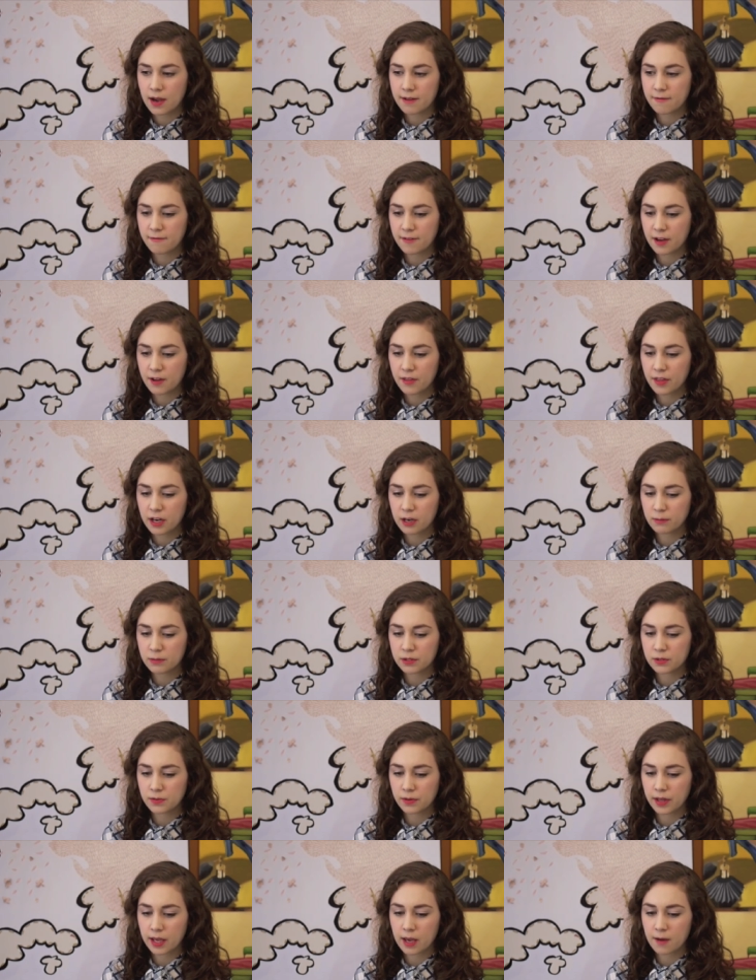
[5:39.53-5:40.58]
I found that it
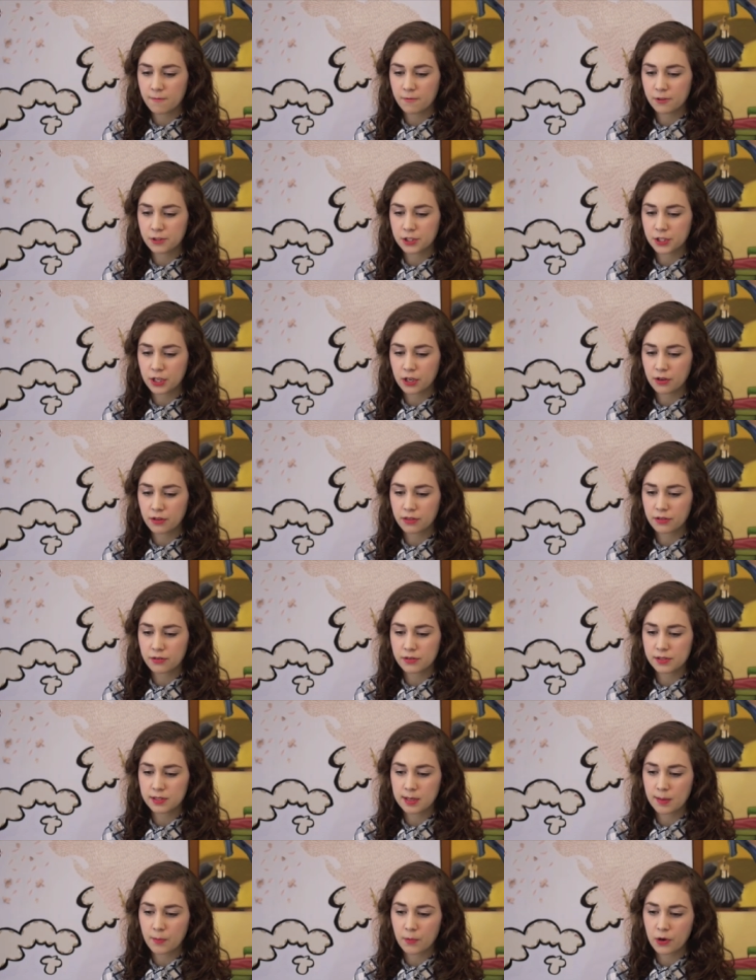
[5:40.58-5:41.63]
was really helpful to go through
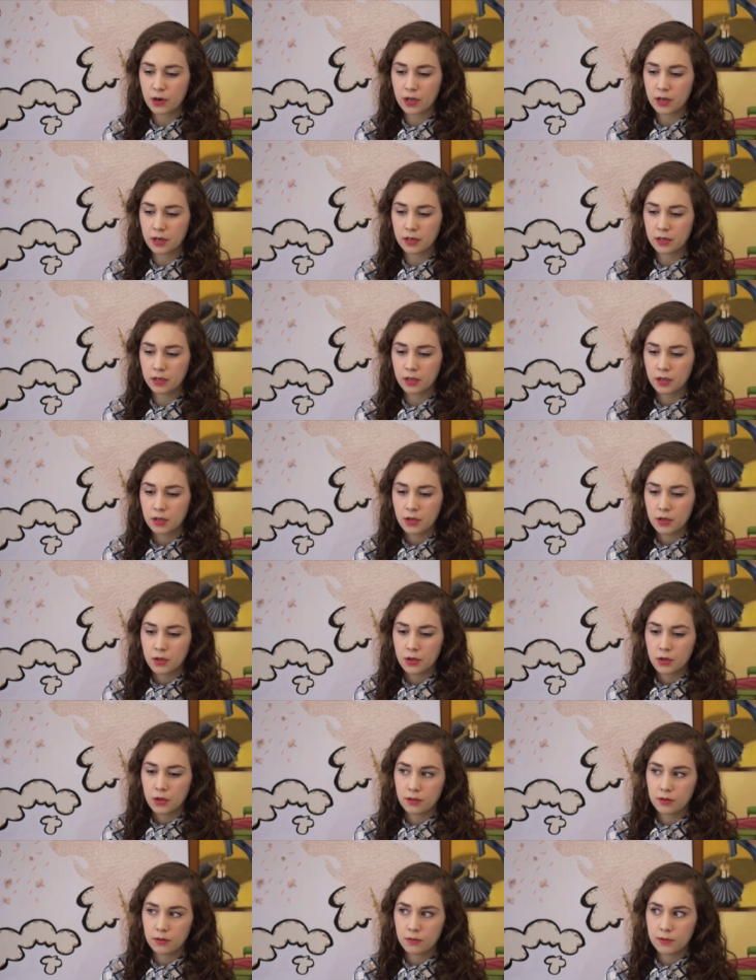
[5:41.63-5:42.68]
someone
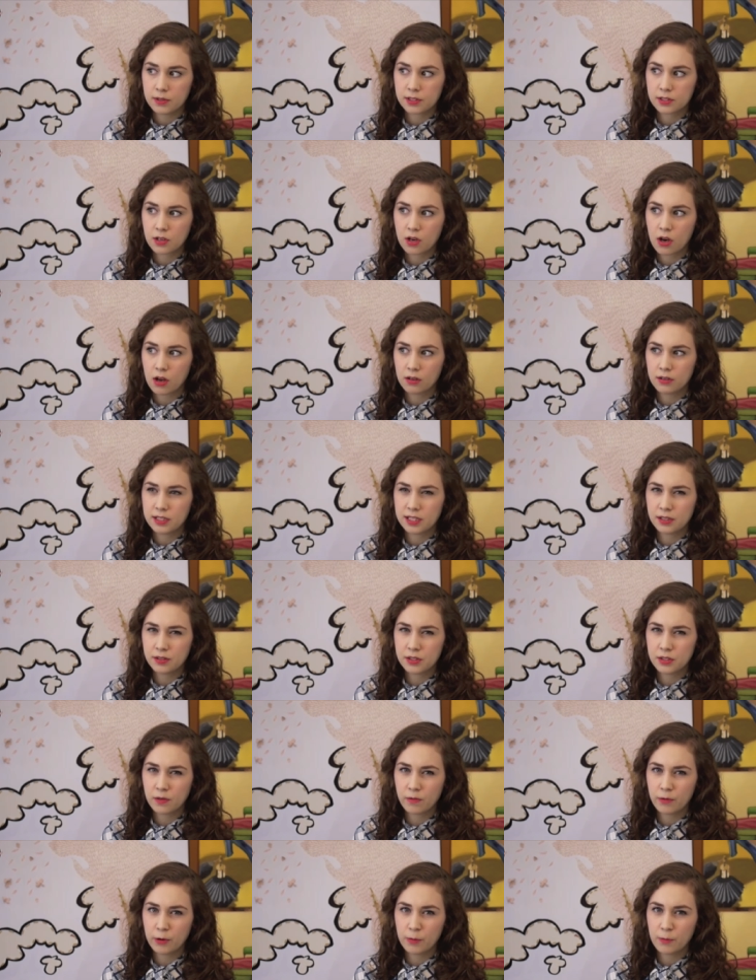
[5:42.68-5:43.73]
who was called
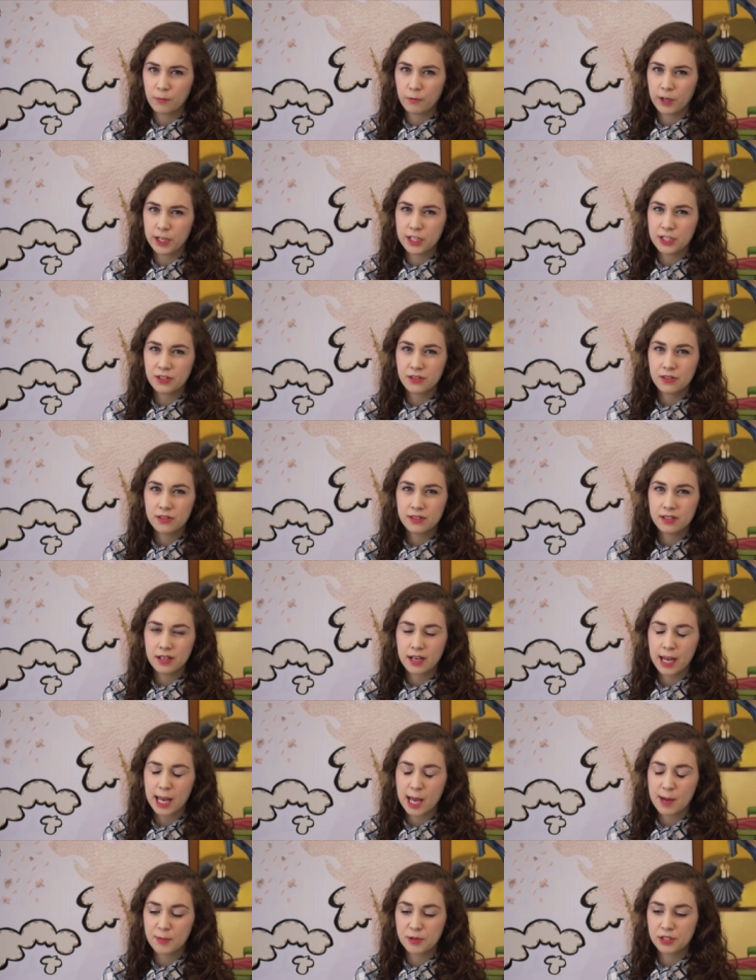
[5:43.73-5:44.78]
Delta Room Rentals in
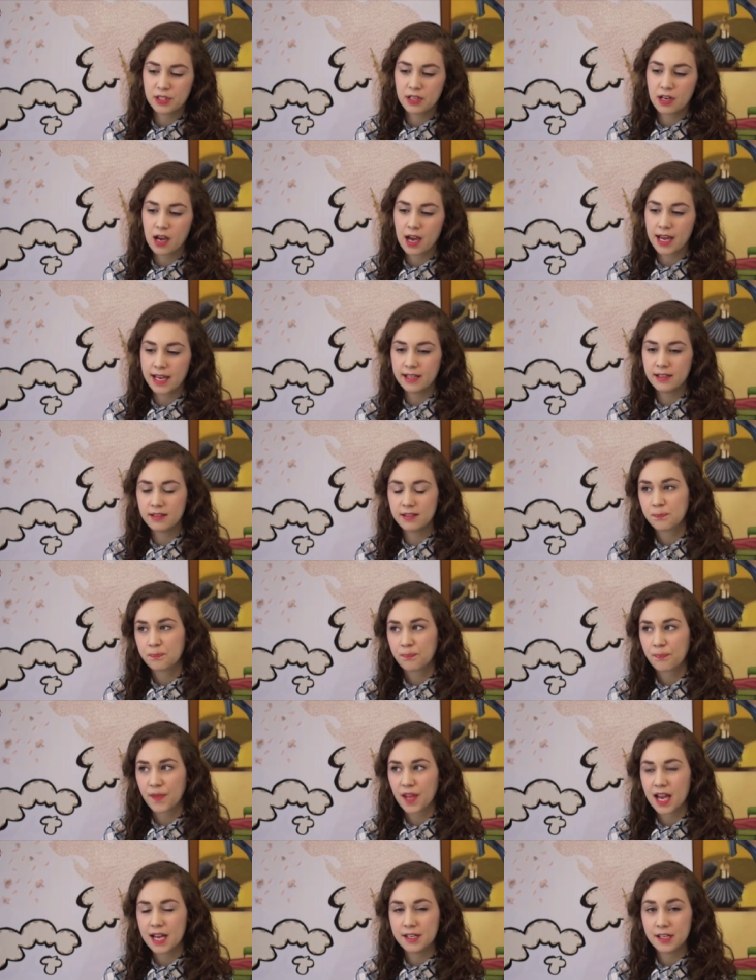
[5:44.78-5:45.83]
Hamilton Heights.
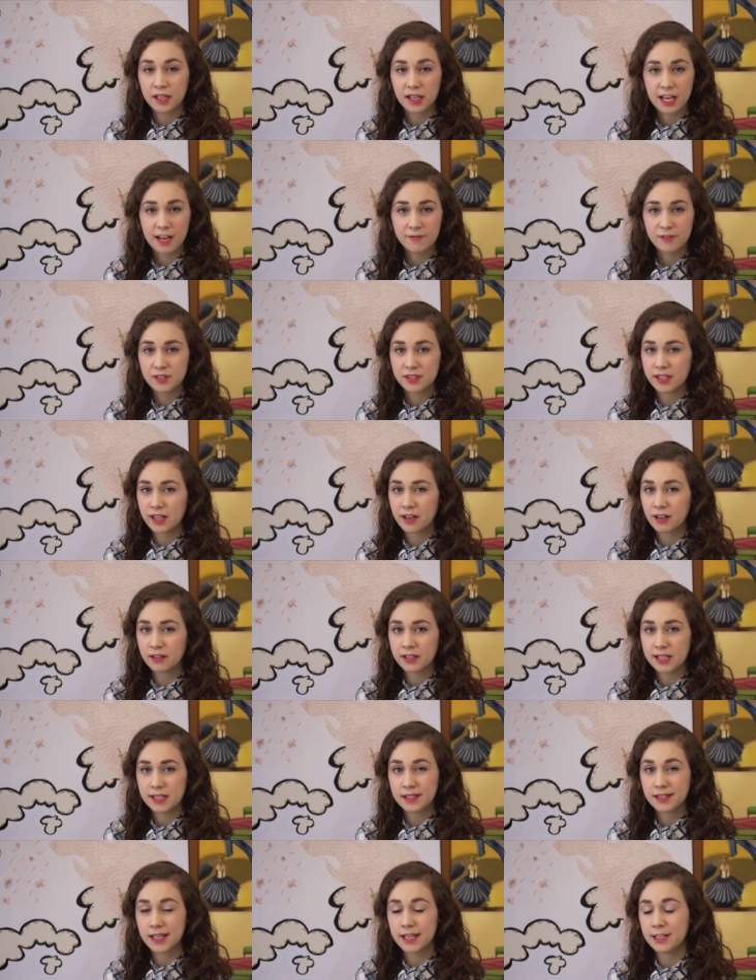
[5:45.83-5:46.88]
I didn't have to sign a
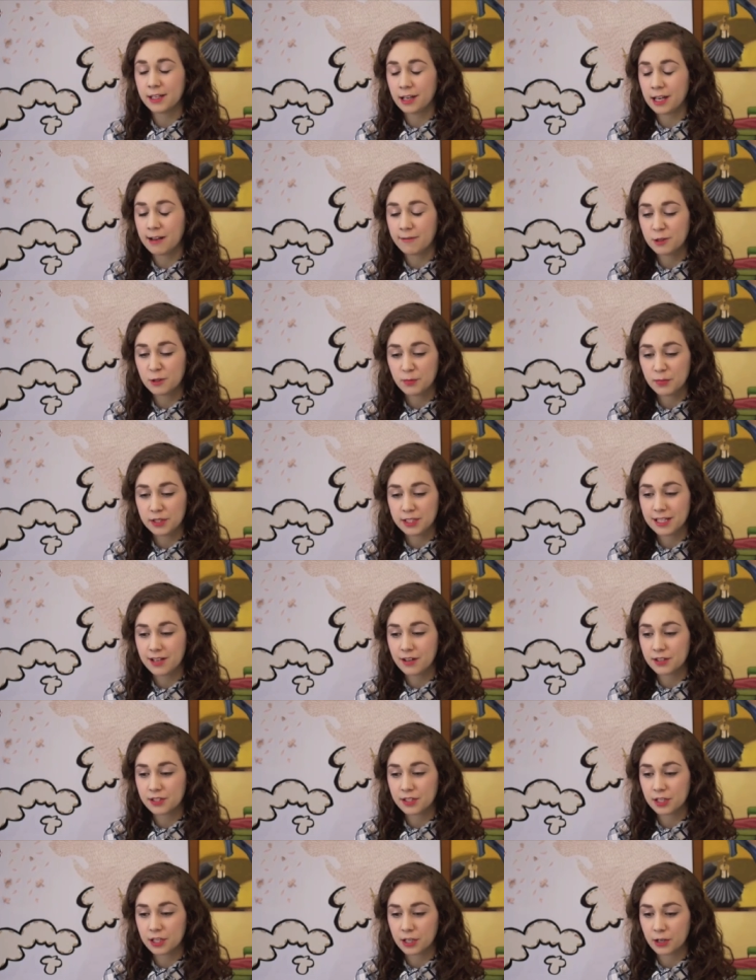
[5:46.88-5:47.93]
lease, I didn't have to put down a
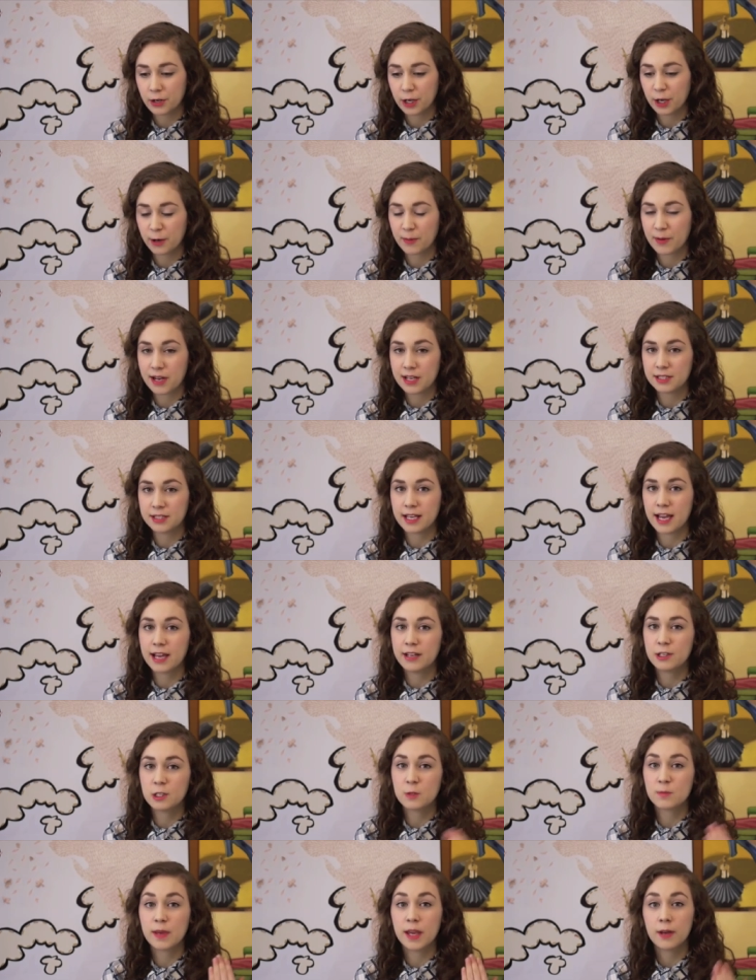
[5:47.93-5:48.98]
security deposit, I
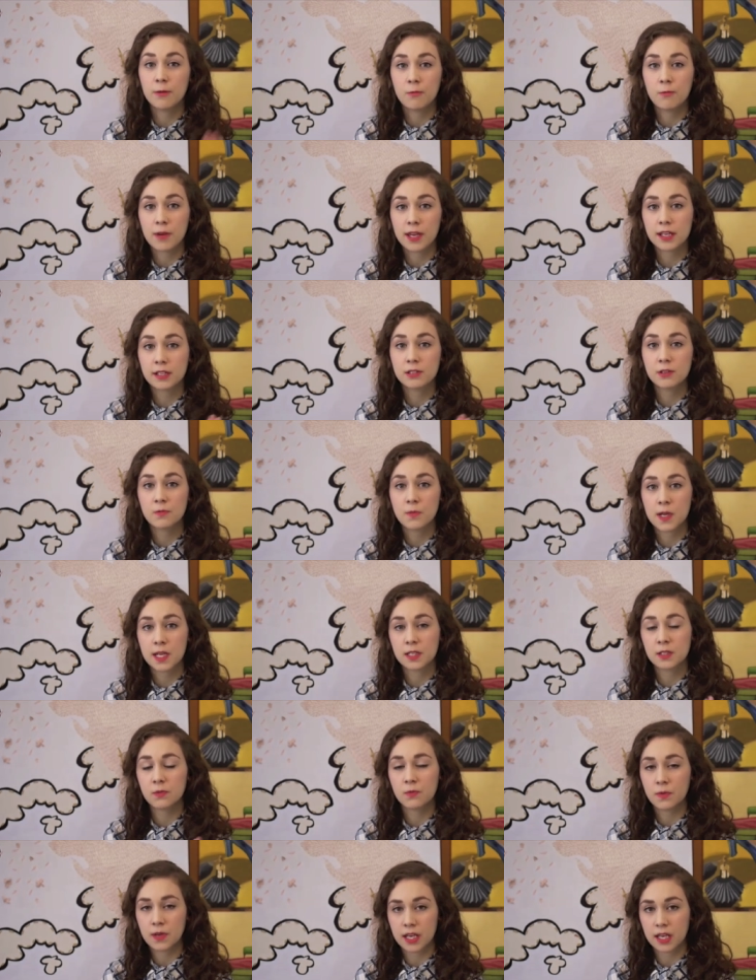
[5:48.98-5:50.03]
just paid week to week
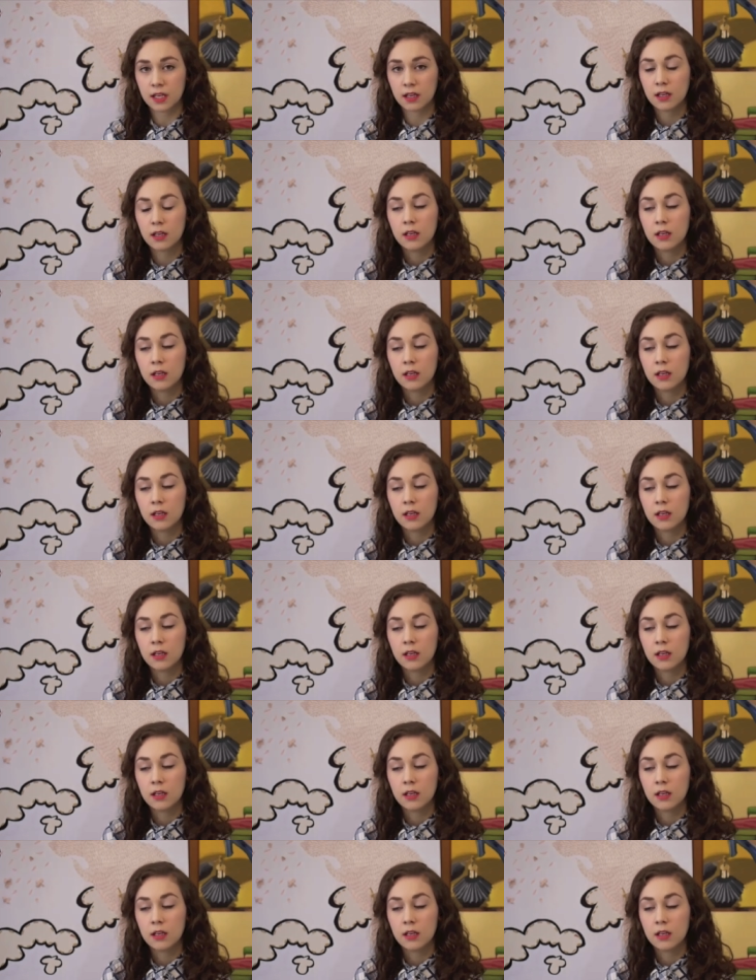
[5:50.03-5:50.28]
to week.